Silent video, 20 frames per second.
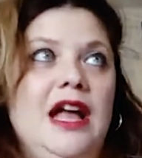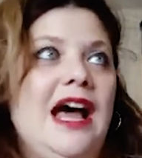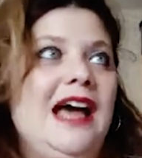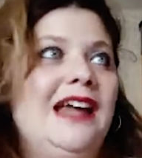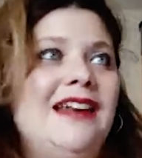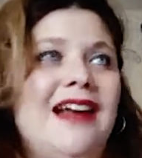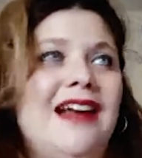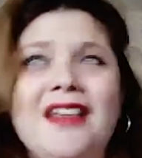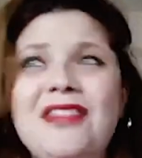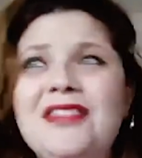
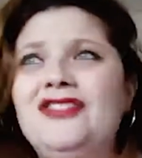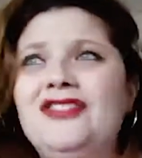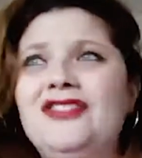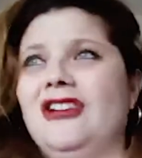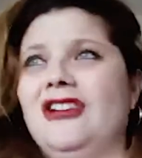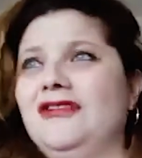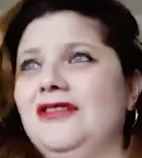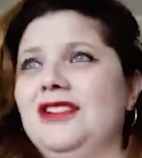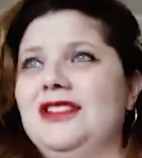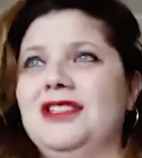and other
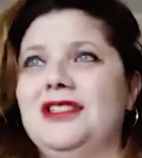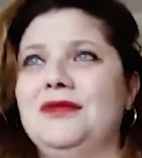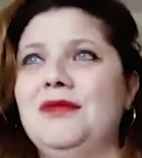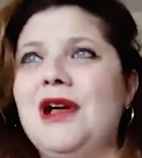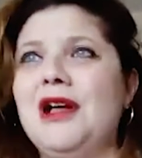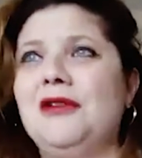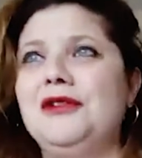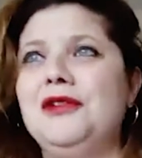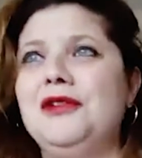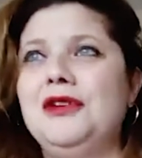genres as
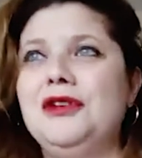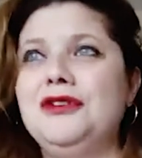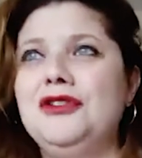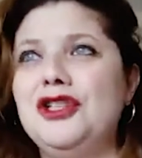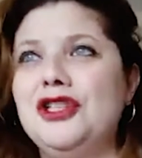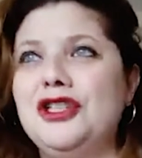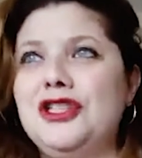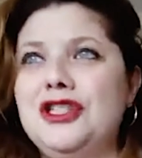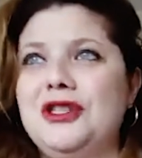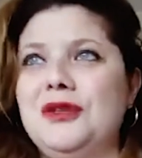well. You can
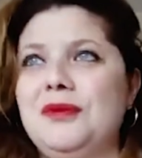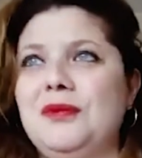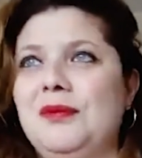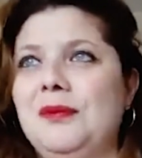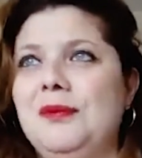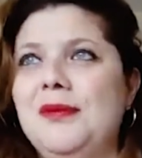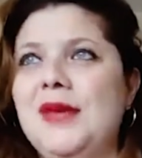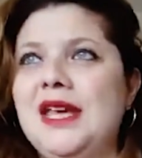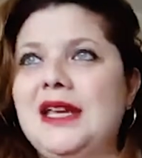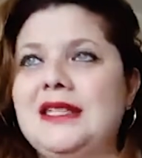just
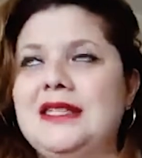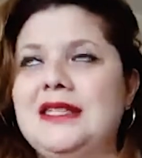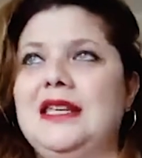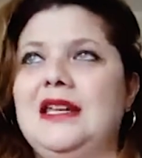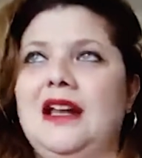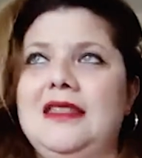mix it.